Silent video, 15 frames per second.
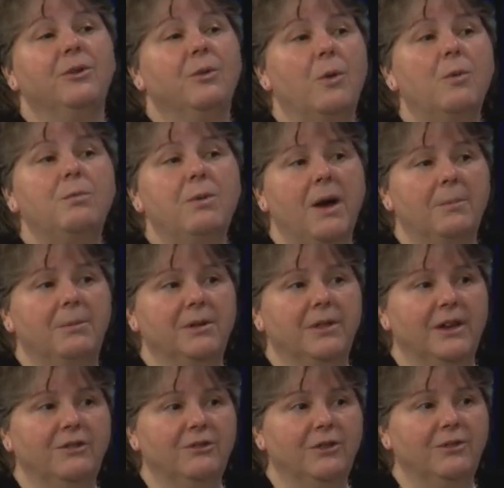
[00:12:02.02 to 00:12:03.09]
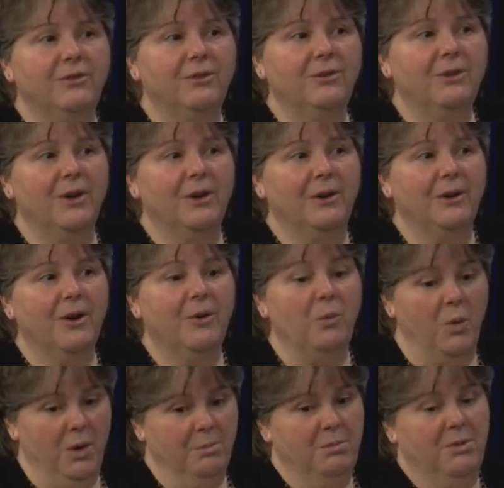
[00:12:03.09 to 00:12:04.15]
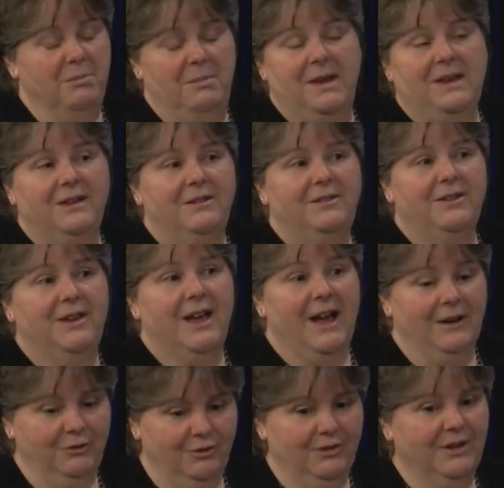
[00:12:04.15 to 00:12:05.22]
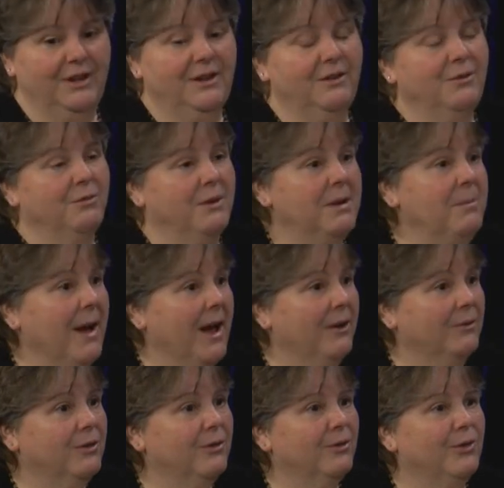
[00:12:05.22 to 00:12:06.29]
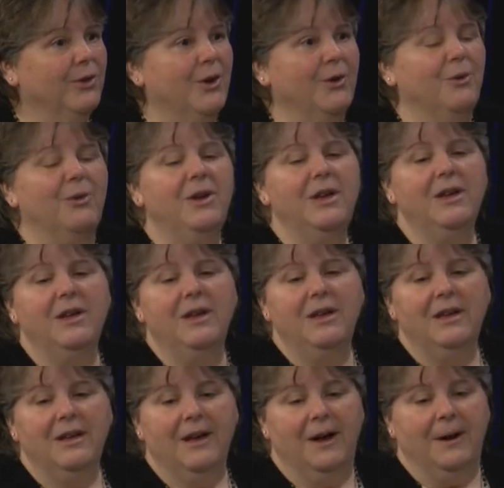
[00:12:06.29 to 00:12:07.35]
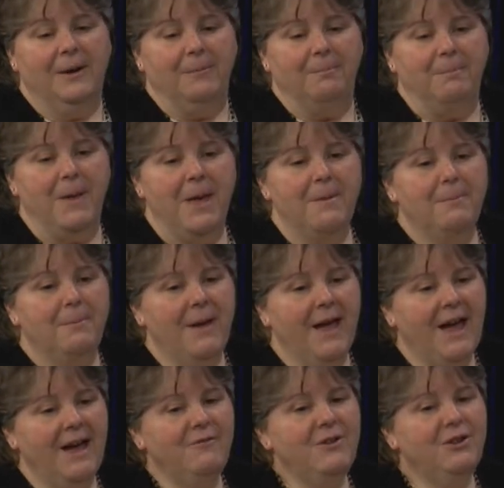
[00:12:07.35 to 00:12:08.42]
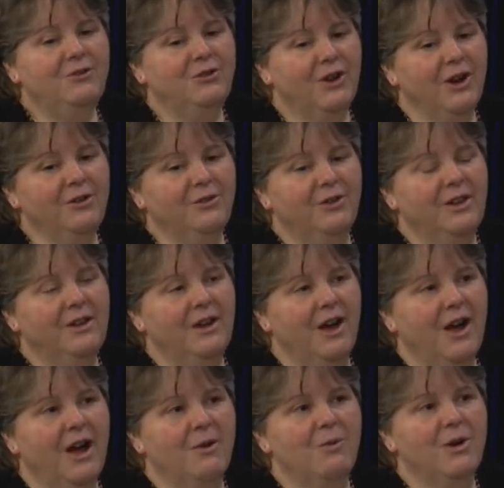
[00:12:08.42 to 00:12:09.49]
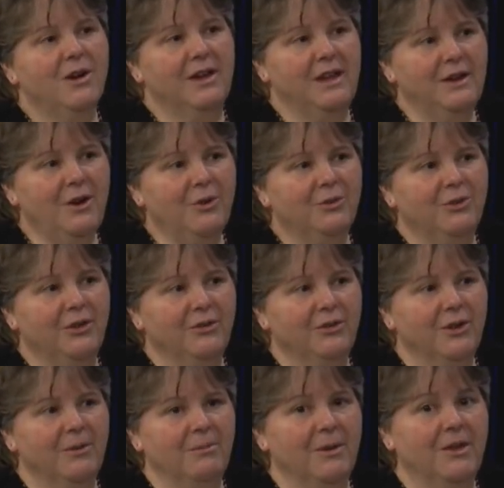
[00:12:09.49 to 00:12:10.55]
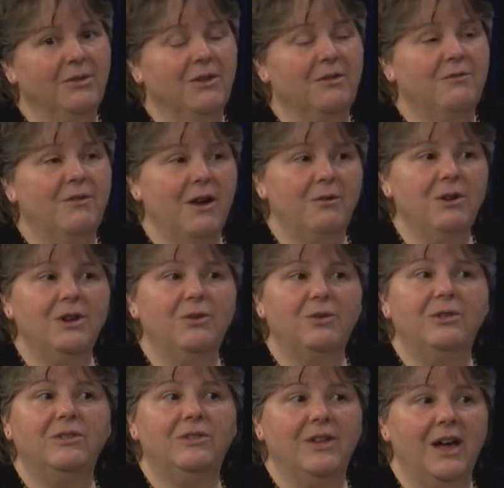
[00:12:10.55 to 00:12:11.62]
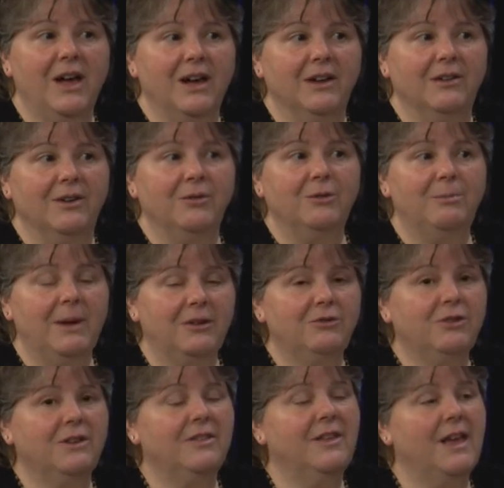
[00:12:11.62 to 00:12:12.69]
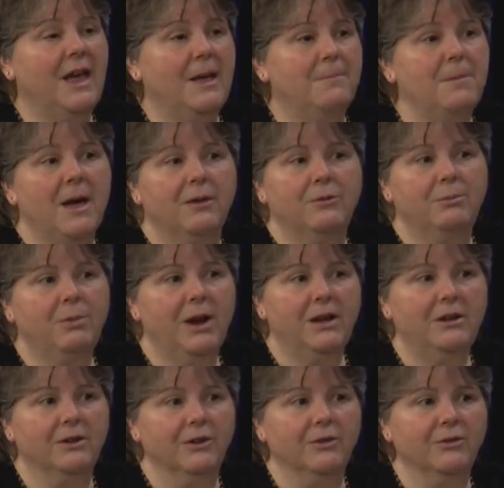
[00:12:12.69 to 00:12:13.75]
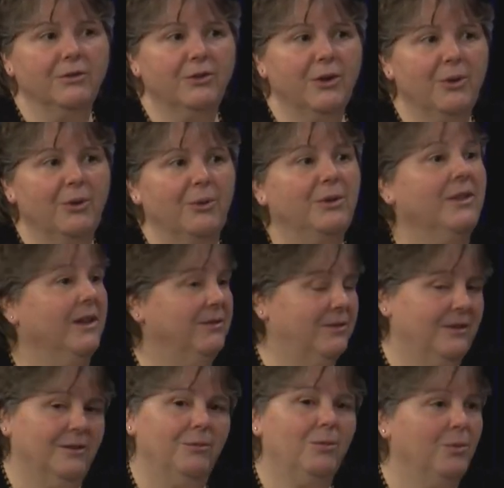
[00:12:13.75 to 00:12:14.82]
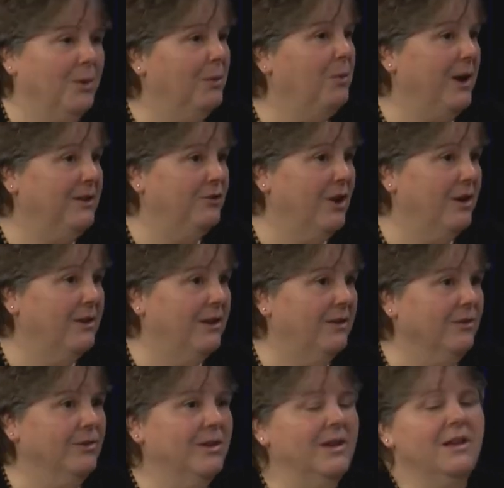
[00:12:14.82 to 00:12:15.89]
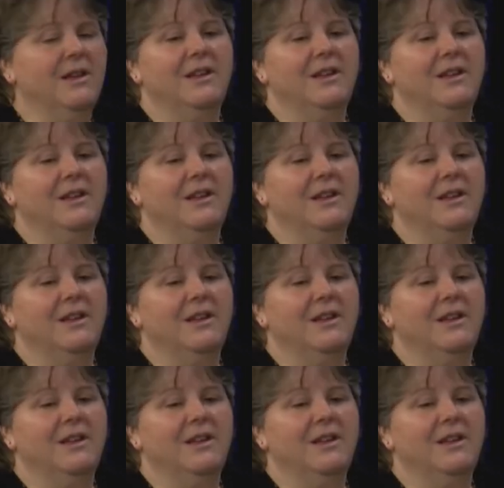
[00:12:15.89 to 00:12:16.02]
their own populations were permitted to actually rebound. So having sharks in our ecosystem is a very good sign, especially the apex predators. So, and that's what a white shark is.